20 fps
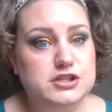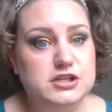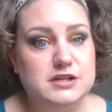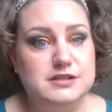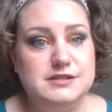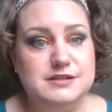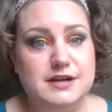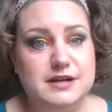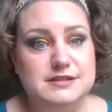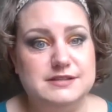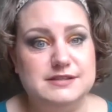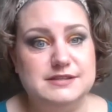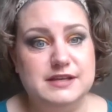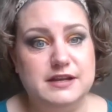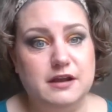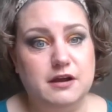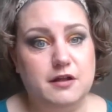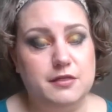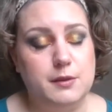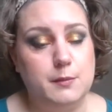it's not
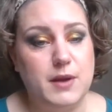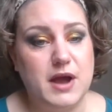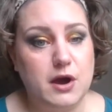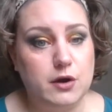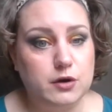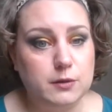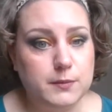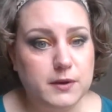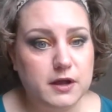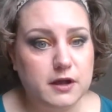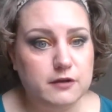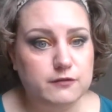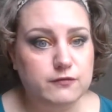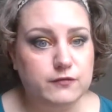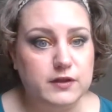sitting on the powder puff,